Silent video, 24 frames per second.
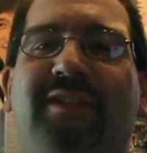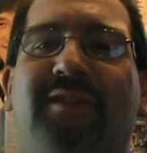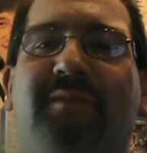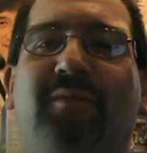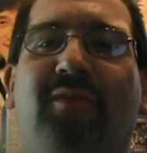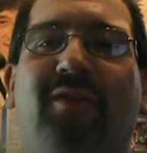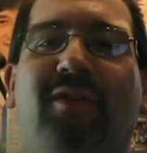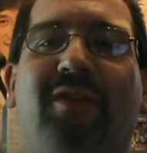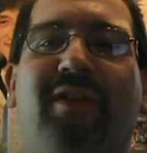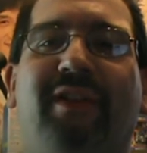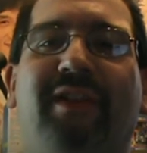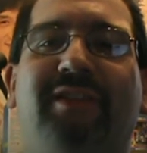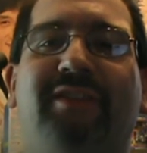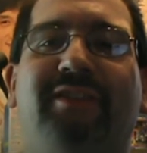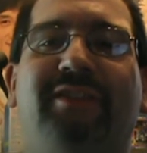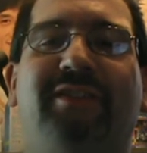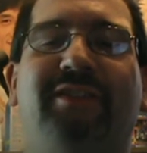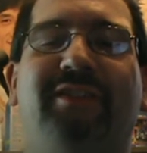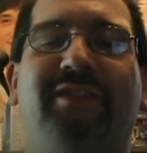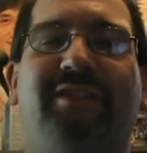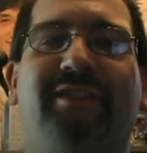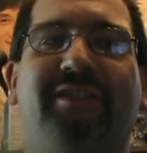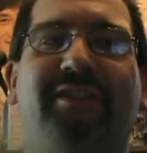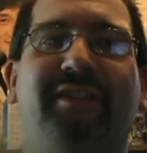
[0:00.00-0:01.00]
more or less
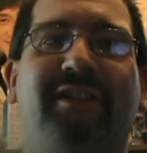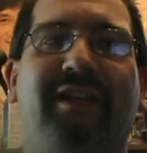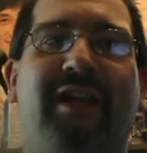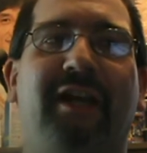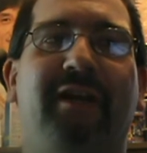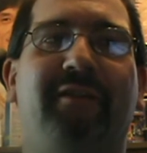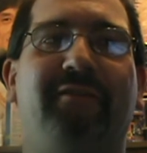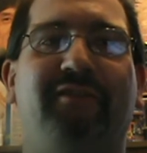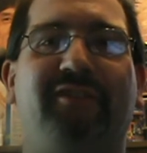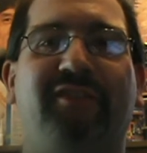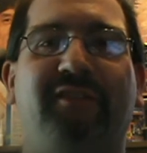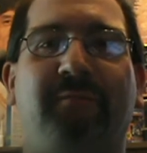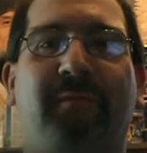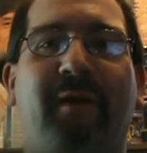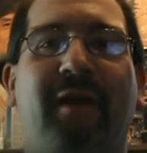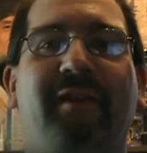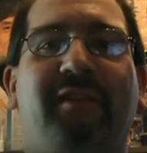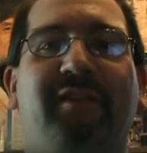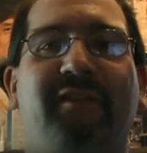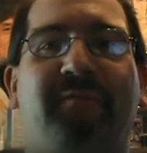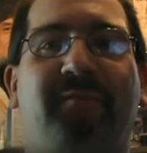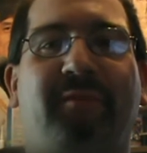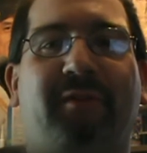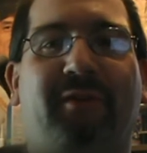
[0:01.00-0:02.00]
just kind of a
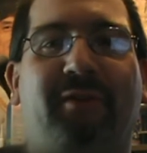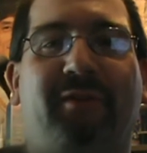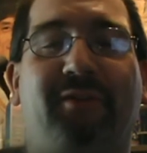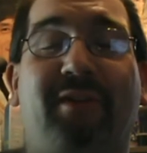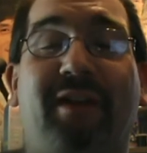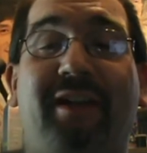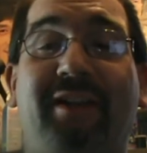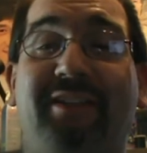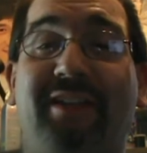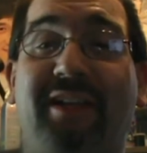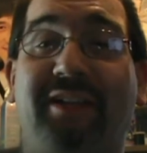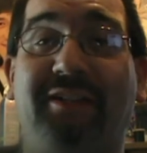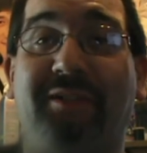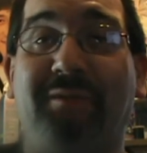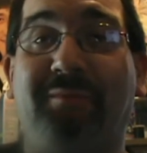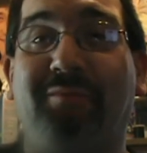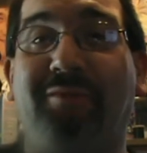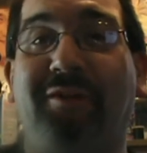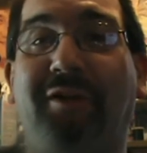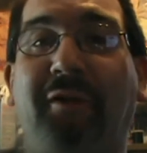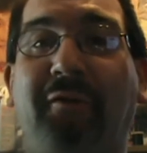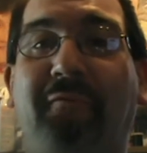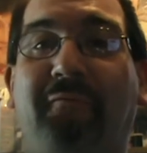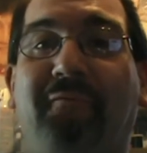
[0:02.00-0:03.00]
spineless bureaucrat. He's actually
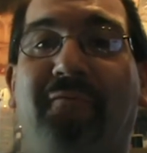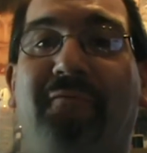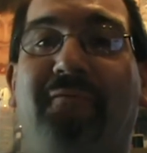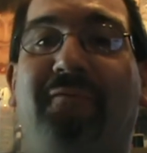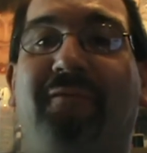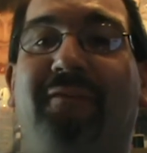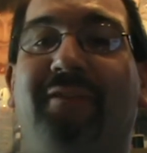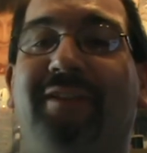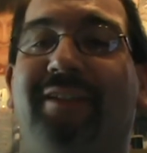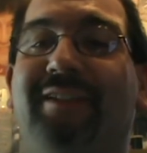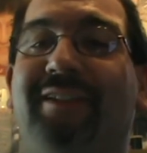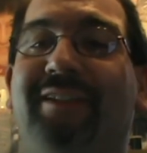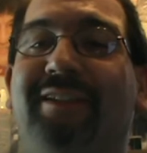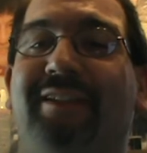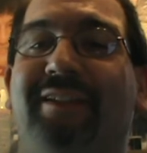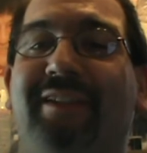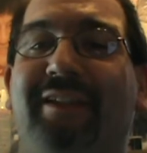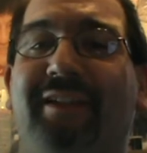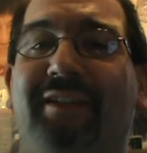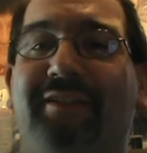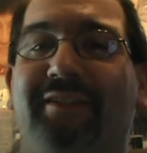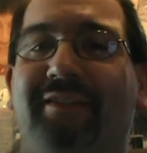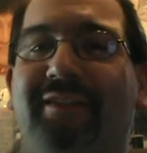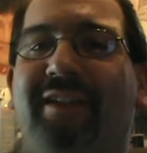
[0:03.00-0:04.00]
pretty.
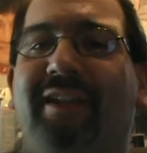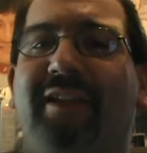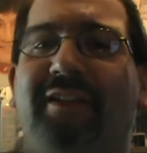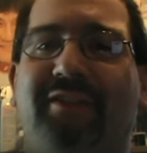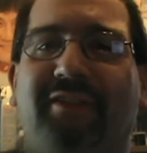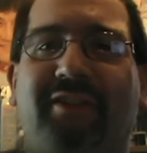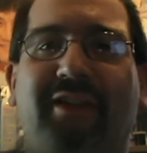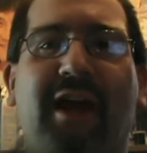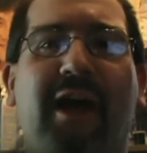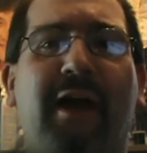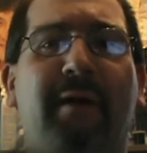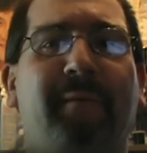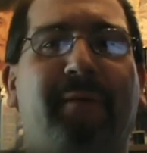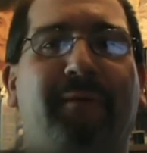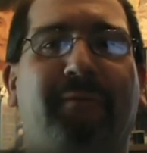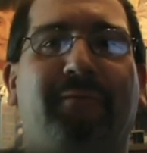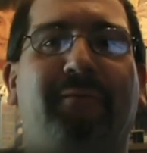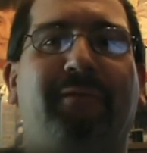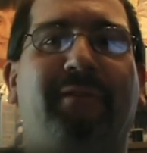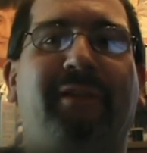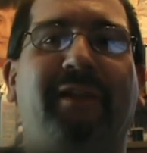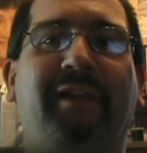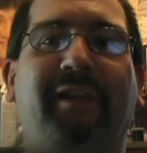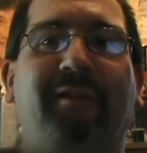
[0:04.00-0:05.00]
He's comic
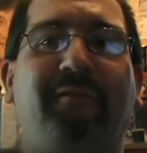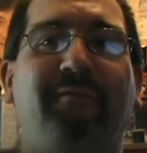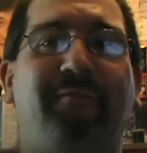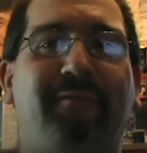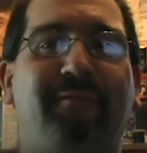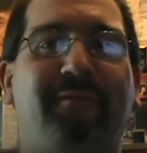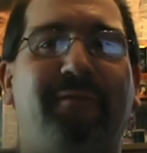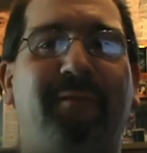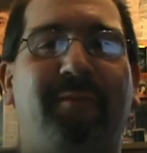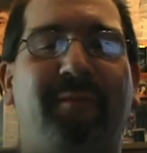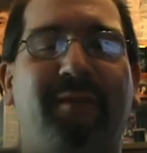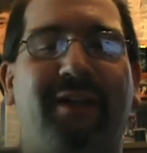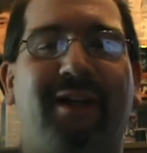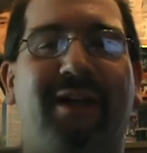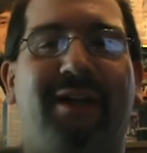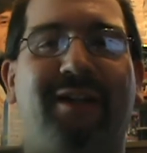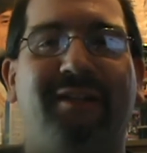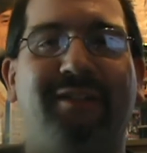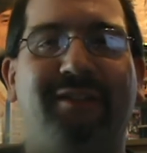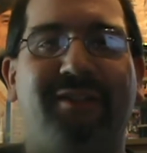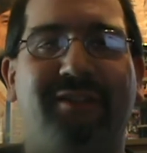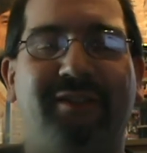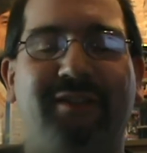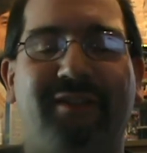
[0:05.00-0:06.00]
relief, to be
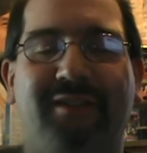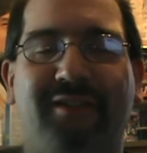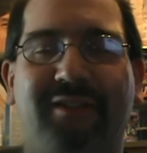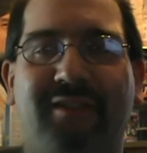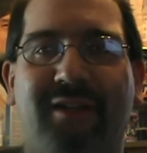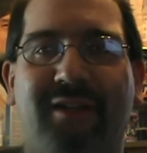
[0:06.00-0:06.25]
honest.